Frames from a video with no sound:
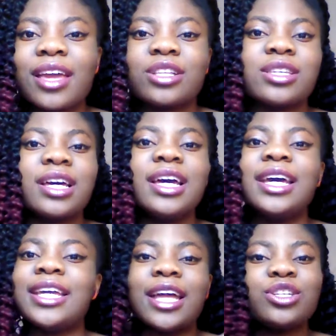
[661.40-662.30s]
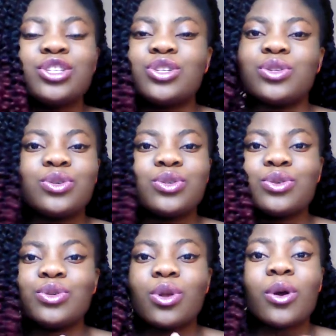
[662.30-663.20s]
thing to get
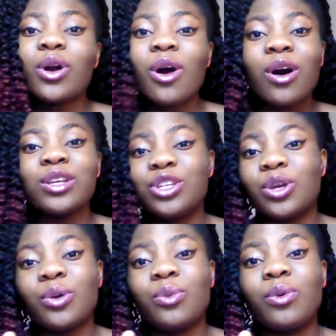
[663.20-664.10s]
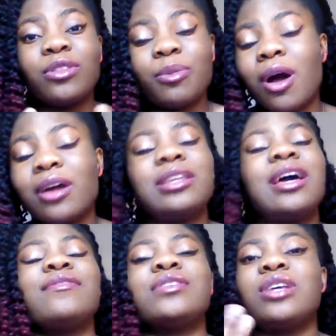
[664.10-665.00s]
to know God, you know, with your
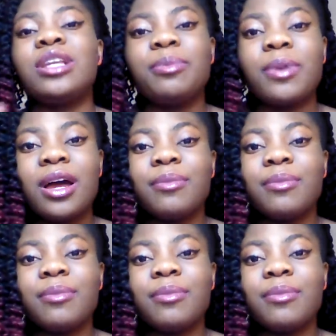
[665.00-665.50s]
partner, have a study,